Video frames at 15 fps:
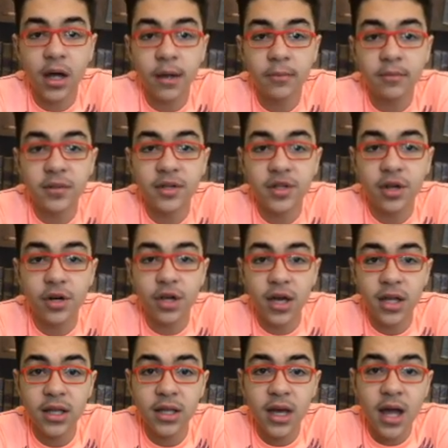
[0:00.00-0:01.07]

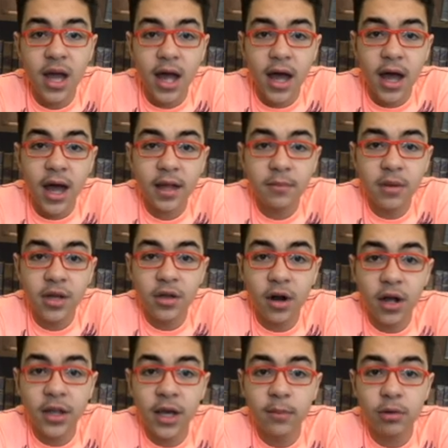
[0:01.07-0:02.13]
circuit had made her
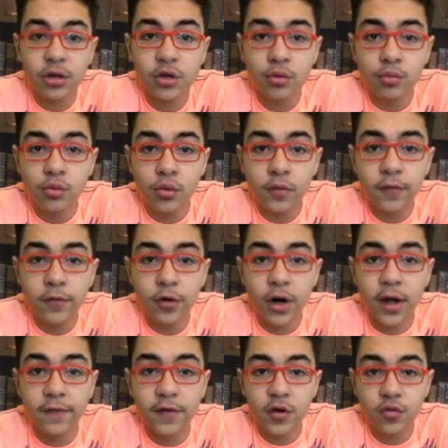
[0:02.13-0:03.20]
unable to move for a
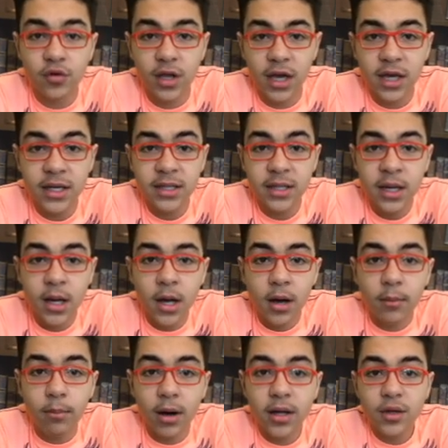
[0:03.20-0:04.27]
few days,
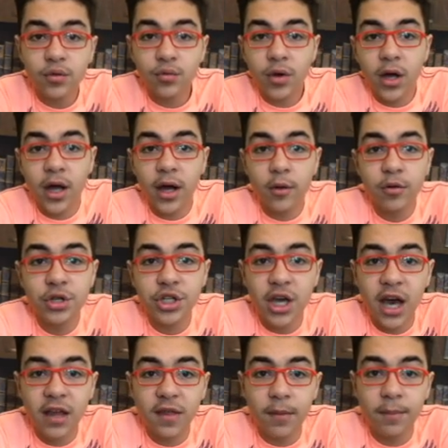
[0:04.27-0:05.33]
but when she
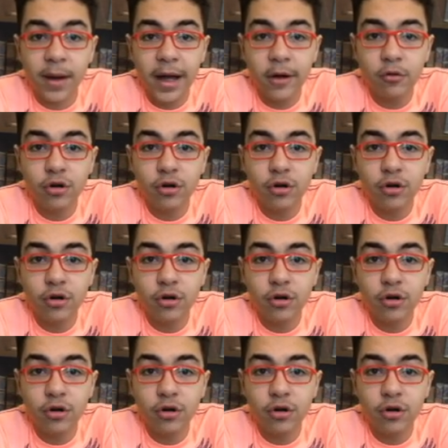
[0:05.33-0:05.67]
had the power,